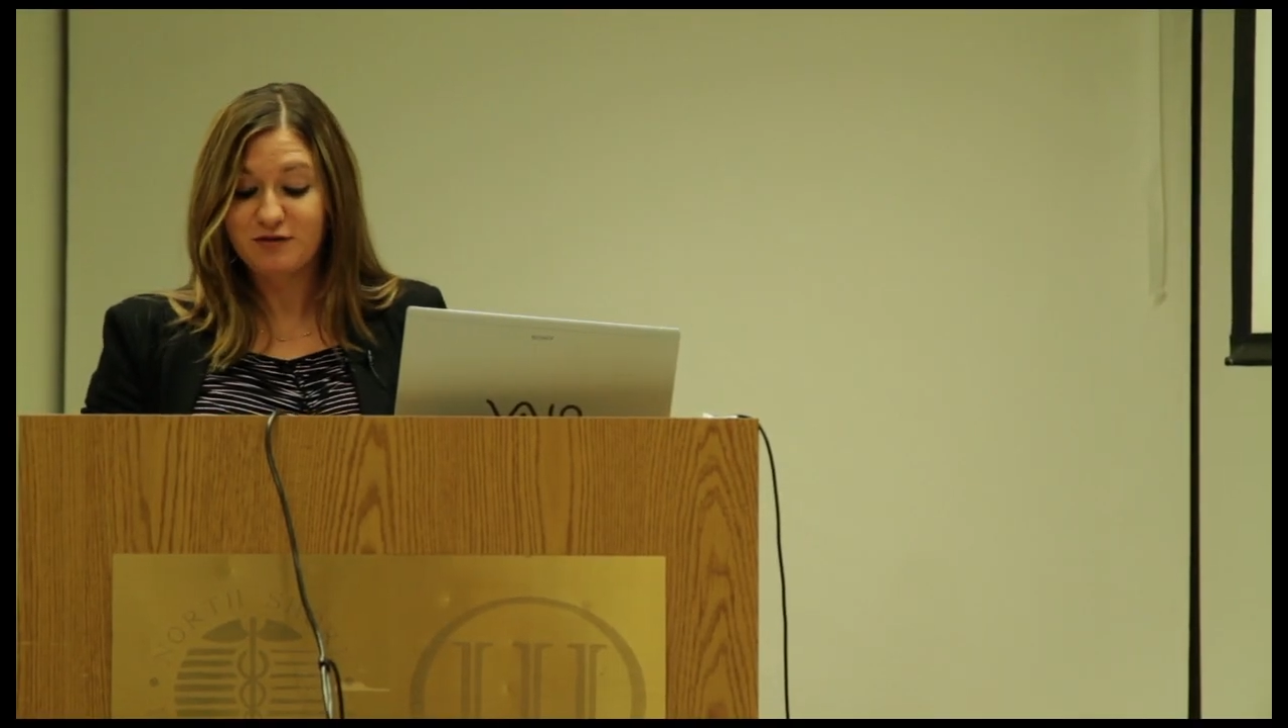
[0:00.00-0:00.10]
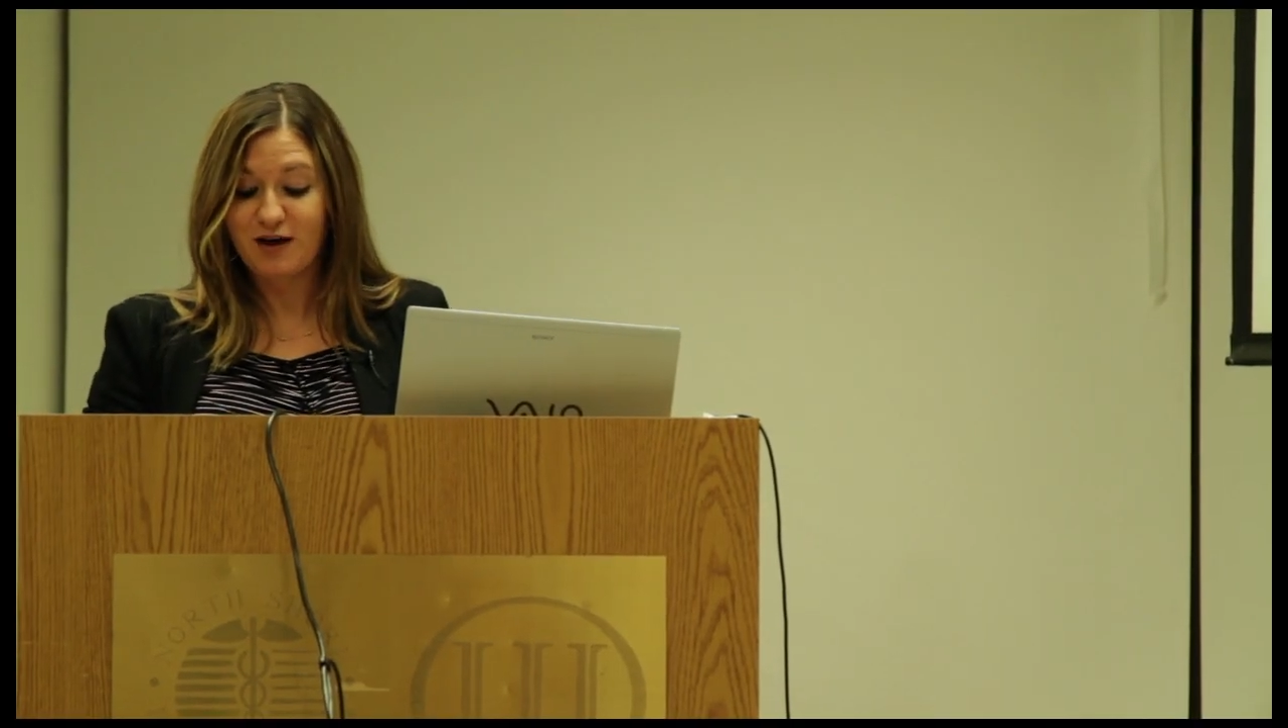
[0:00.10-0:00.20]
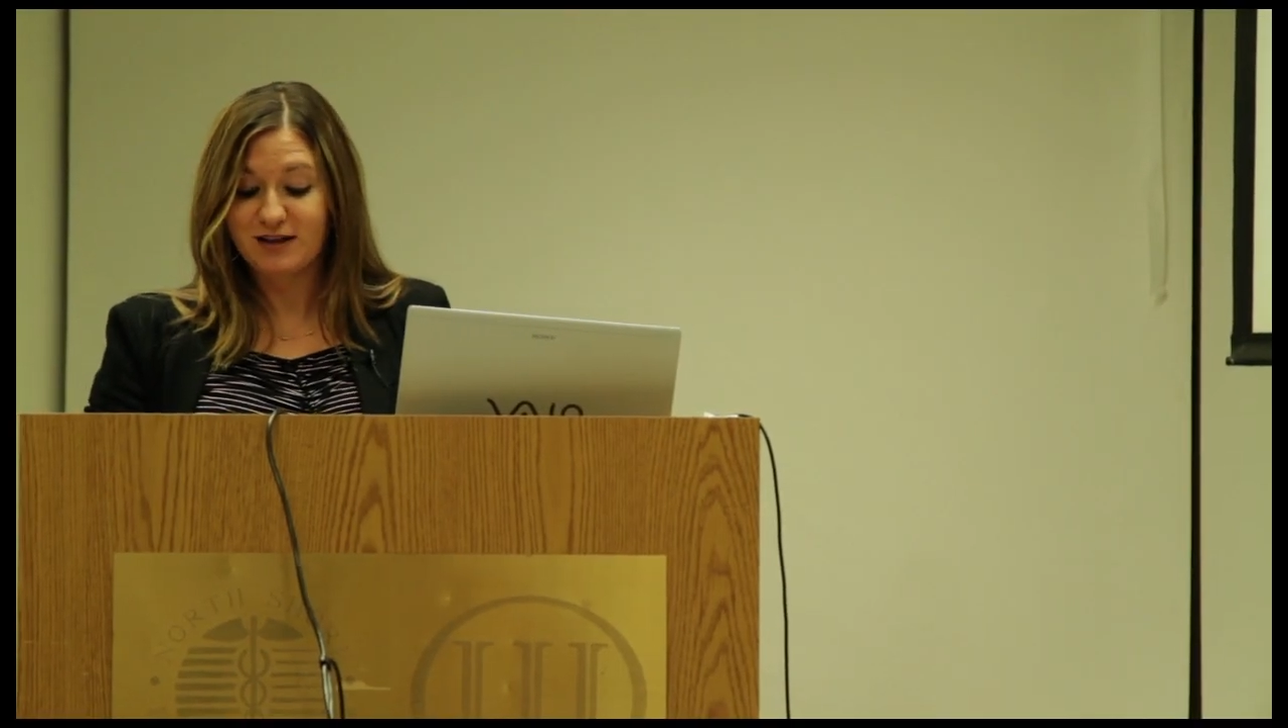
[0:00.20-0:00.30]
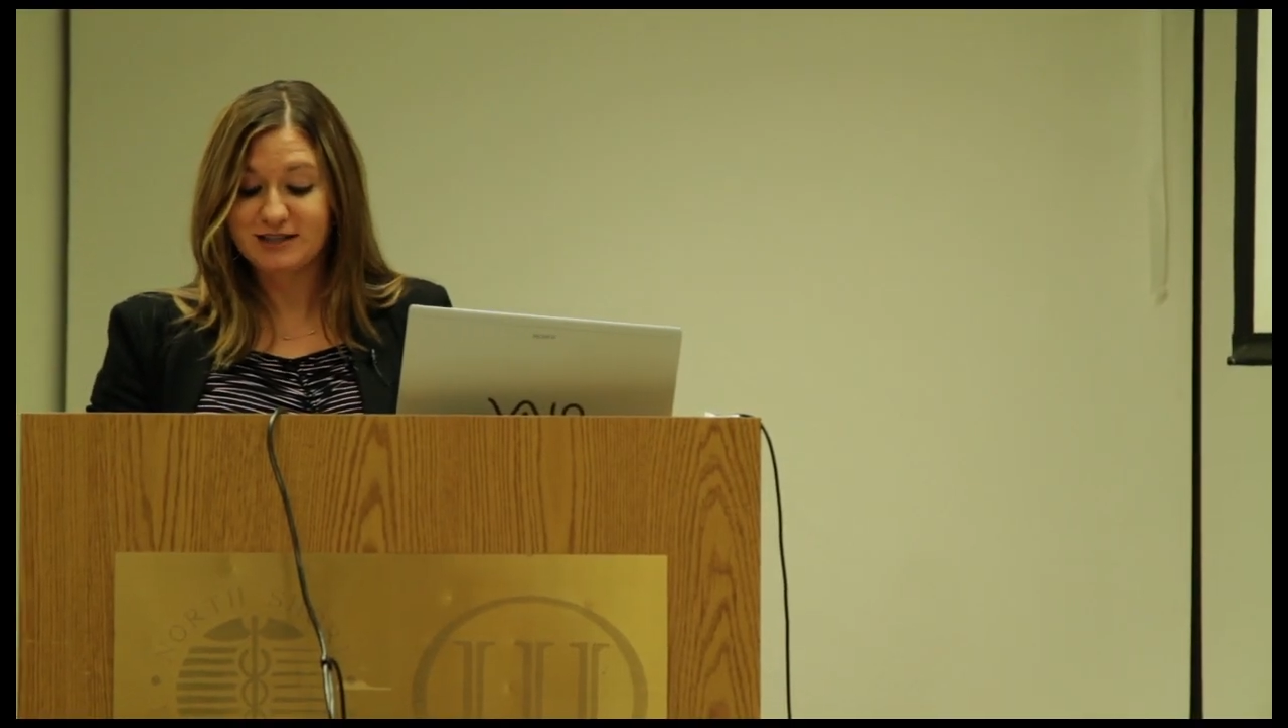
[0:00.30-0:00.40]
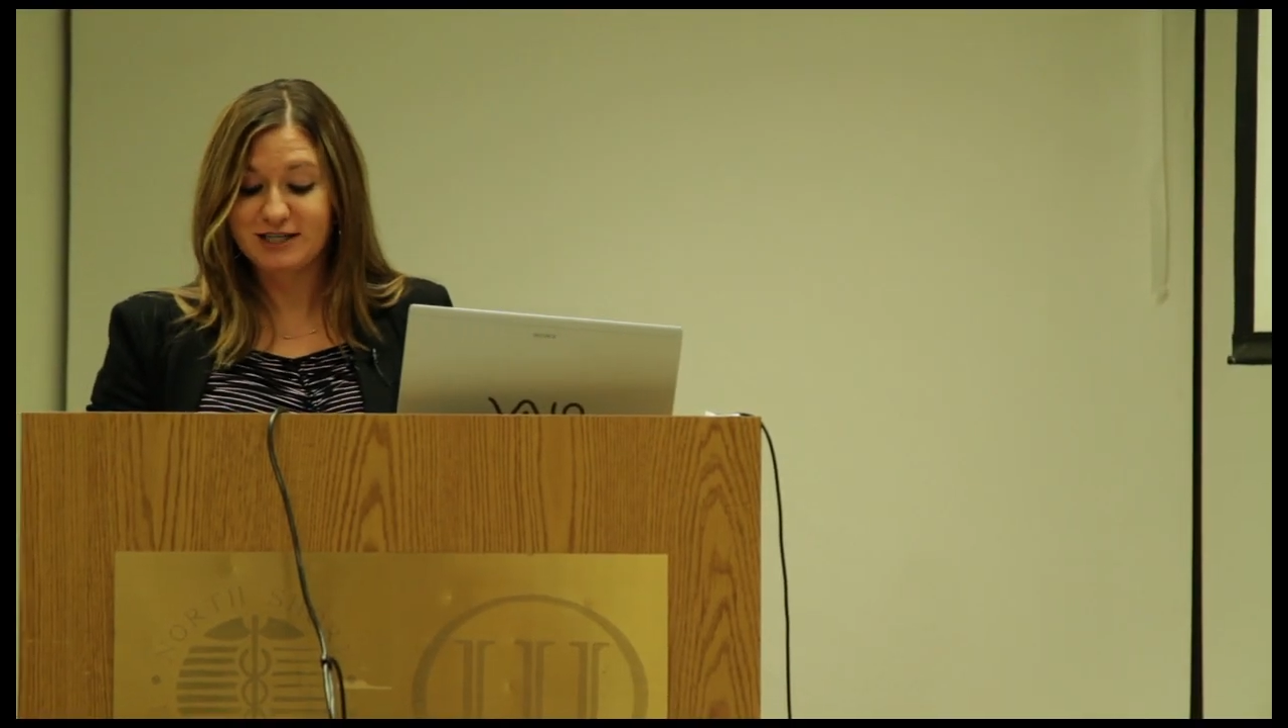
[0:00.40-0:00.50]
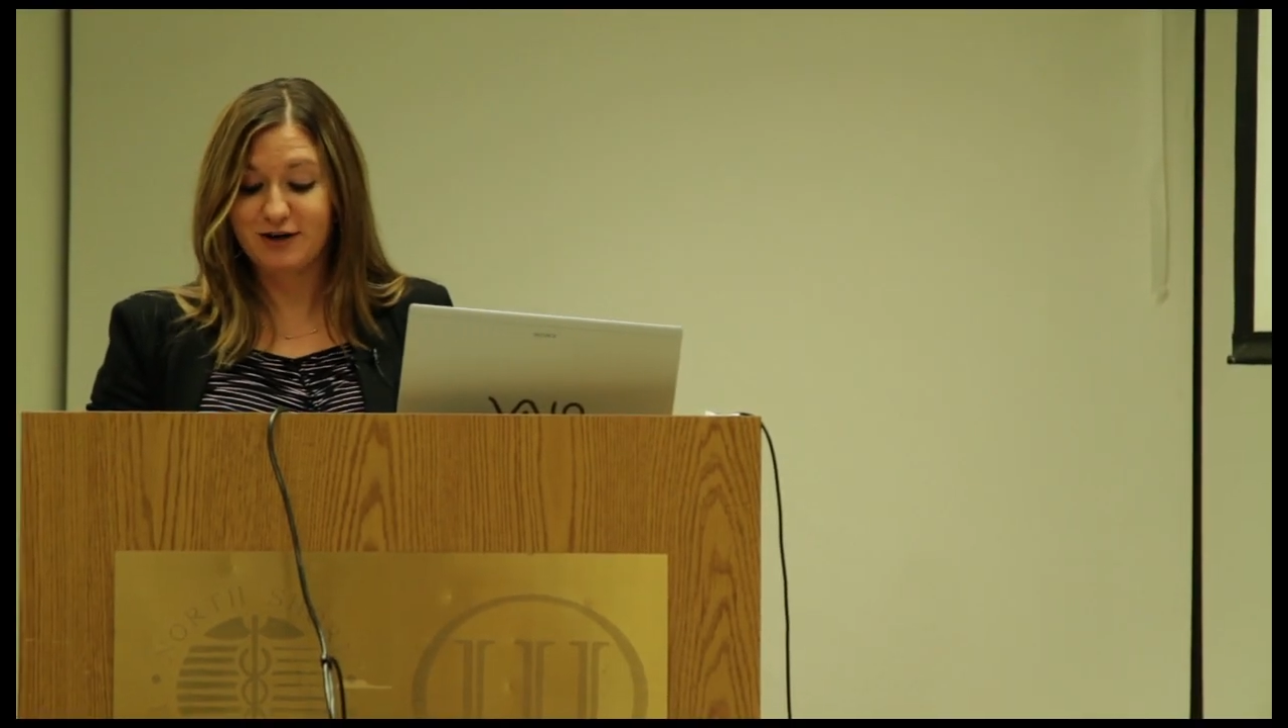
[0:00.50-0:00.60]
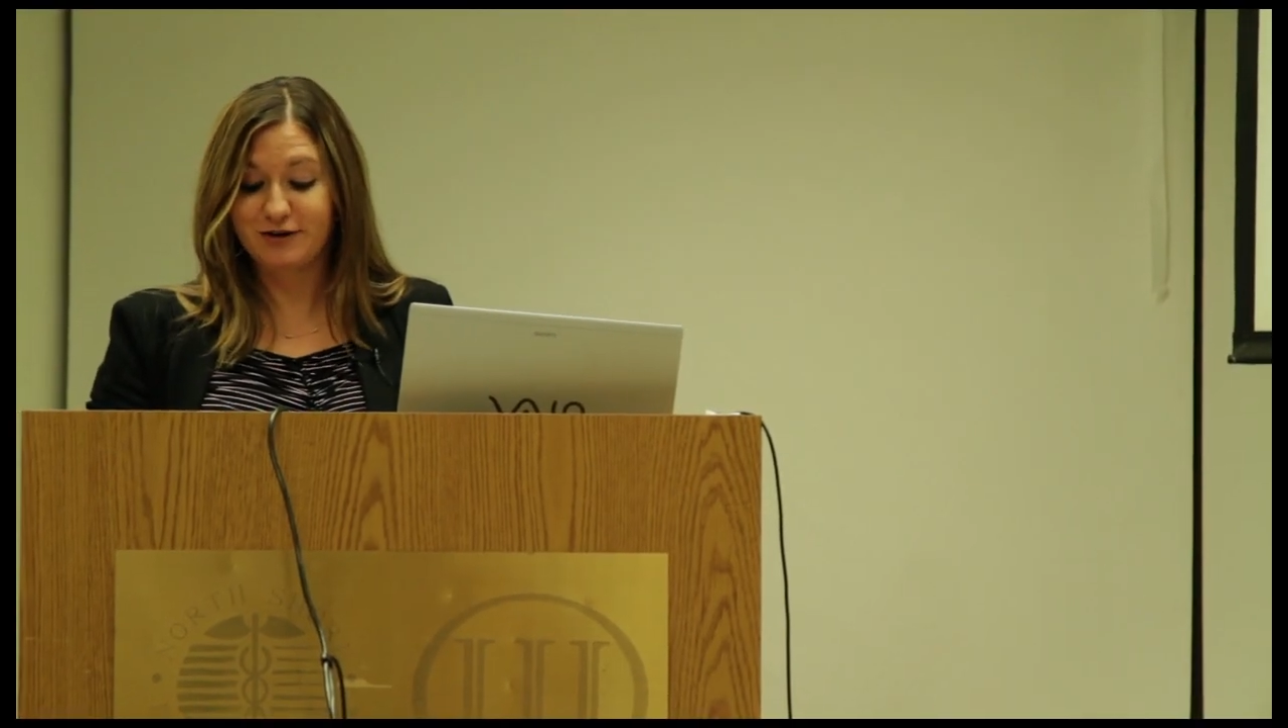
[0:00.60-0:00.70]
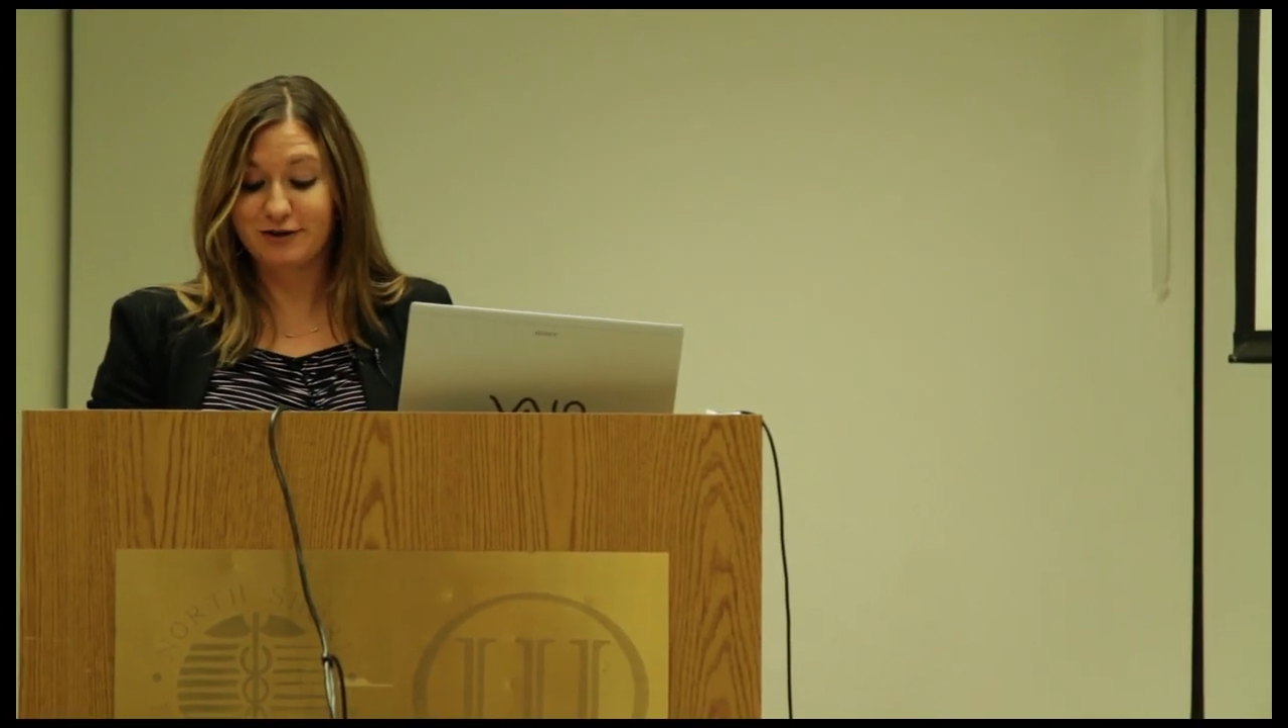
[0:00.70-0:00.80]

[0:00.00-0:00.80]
volunteer in a